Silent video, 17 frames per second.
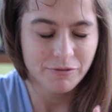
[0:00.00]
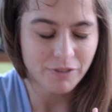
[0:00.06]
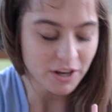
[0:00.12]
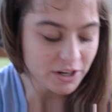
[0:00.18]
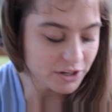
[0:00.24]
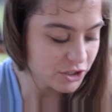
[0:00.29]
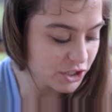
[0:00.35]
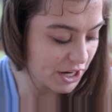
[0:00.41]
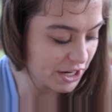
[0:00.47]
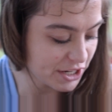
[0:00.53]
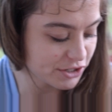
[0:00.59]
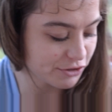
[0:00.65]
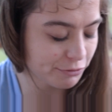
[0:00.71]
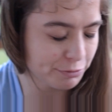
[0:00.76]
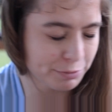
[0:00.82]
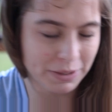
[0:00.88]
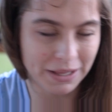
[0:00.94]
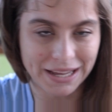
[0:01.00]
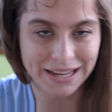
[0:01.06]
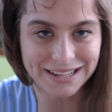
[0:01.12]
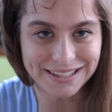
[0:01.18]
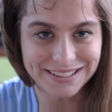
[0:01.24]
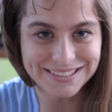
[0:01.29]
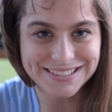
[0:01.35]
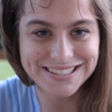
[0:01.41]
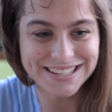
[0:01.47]
Fun change of
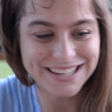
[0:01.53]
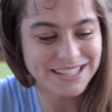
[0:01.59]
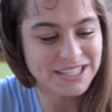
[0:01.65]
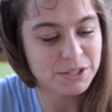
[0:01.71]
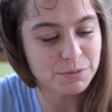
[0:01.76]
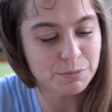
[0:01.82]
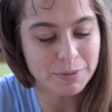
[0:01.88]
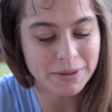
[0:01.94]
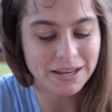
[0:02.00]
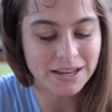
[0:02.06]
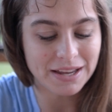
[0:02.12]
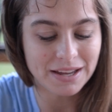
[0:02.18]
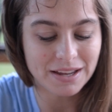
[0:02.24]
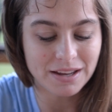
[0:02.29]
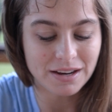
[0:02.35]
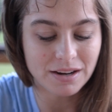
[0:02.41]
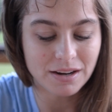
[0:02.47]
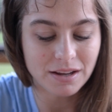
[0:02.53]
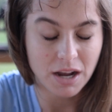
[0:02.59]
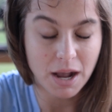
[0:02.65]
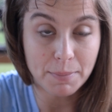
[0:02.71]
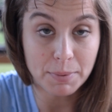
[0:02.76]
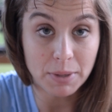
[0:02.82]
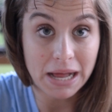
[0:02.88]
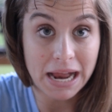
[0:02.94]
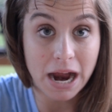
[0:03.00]
plans. It's been a
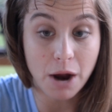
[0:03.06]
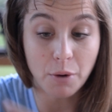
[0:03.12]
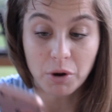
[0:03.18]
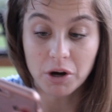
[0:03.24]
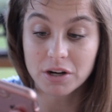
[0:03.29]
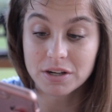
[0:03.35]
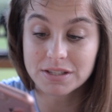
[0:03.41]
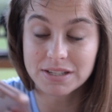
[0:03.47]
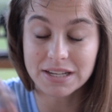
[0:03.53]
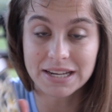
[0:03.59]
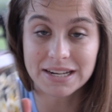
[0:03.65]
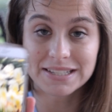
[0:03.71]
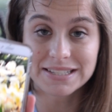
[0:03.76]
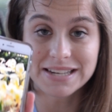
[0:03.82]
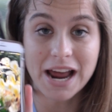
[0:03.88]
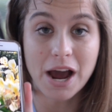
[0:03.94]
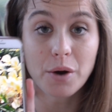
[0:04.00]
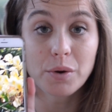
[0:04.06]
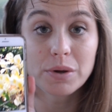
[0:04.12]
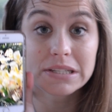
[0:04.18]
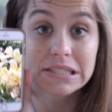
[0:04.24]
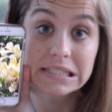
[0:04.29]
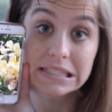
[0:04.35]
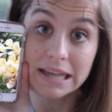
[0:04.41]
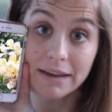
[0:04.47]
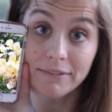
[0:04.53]
couple hours. It is now
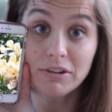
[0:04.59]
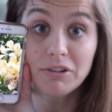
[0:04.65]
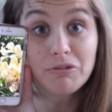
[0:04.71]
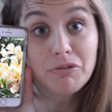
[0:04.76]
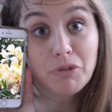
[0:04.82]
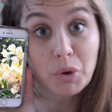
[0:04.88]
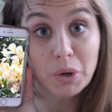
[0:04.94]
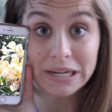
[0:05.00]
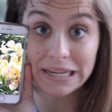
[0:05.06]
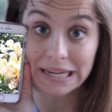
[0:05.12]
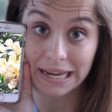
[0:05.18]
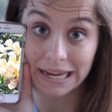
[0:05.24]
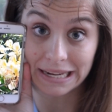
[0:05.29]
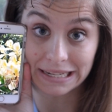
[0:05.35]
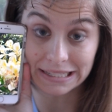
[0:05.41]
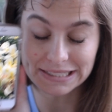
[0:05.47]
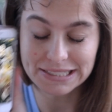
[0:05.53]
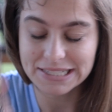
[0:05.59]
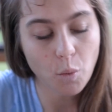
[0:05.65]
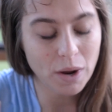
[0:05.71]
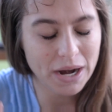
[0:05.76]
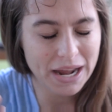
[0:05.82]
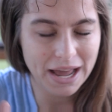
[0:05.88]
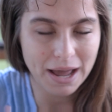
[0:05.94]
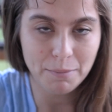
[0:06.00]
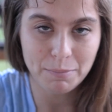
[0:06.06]
7:48.
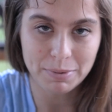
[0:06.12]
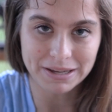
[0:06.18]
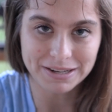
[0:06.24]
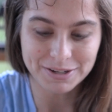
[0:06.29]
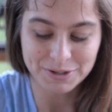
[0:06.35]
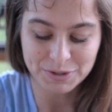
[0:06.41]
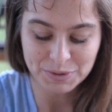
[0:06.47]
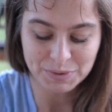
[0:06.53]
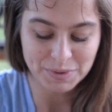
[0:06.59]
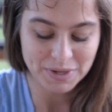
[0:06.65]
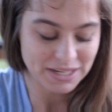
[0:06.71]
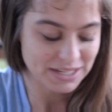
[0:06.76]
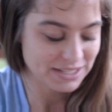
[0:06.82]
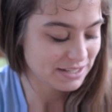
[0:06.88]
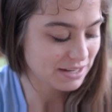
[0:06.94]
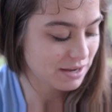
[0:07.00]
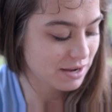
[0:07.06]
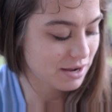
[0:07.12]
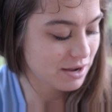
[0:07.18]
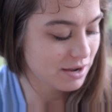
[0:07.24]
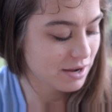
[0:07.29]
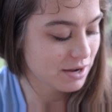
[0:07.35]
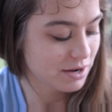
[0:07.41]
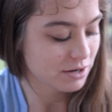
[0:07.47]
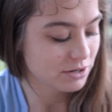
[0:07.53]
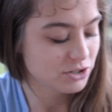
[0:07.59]
What happened was
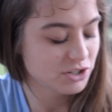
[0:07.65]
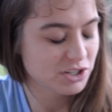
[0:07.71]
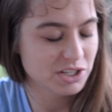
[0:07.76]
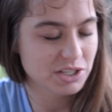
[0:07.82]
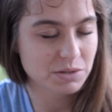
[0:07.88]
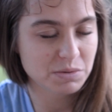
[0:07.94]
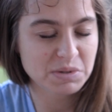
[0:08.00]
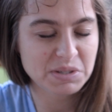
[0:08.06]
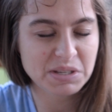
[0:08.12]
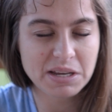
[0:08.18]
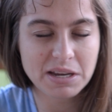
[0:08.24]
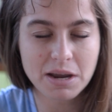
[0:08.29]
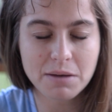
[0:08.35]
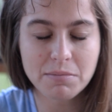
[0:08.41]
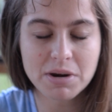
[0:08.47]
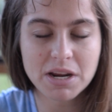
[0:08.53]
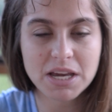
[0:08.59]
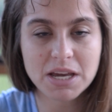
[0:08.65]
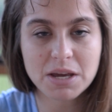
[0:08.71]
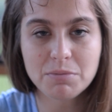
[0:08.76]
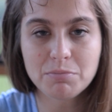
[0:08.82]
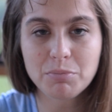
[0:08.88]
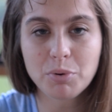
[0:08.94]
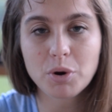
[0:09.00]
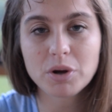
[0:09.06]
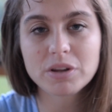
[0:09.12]
I just was like, I'm gonna
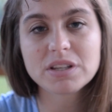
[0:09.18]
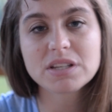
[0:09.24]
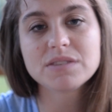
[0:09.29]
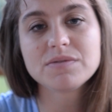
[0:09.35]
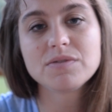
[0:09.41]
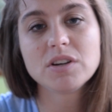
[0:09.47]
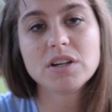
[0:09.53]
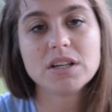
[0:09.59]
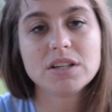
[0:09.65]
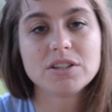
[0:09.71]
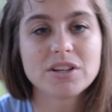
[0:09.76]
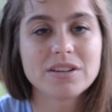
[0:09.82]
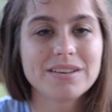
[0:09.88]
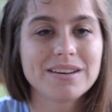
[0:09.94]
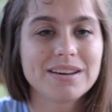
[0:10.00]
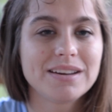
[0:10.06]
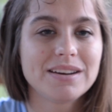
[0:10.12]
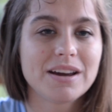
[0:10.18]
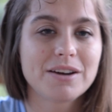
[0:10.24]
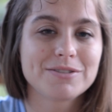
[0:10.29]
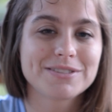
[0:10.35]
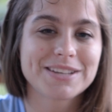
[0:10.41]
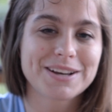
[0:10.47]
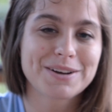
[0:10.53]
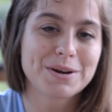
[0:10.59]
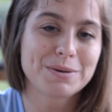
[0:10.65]
import this footage, and then I
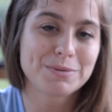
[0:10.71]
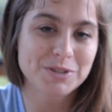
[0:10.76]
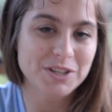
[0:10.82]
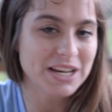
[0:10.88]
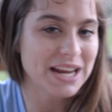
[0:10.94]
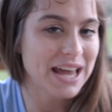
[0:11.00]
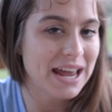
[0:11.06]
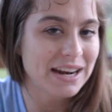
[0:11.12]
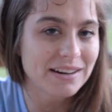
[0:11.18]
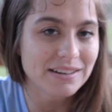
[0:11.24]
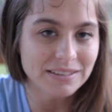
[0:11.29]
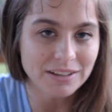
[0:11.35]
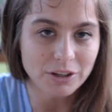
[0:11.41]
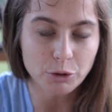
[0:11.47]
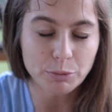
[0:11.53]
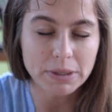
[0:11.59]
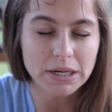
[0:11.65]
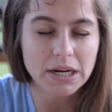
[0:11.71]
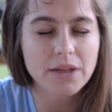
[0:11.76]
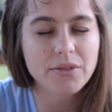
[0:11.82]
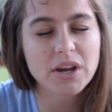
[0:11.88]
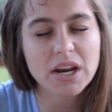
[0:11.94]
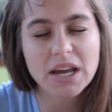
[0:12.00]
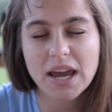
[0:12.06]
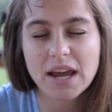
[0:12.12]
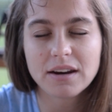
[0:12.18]
was like, oh, I'm just gonna edit a little bit, and
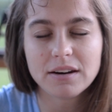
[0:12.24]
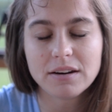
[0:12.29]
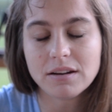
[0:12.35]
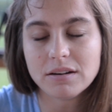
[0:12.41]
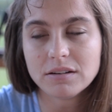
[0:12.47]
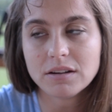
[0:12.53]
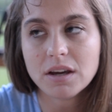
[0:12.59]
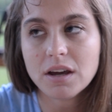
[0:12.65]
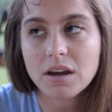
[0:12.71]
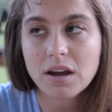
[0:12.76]
then I edited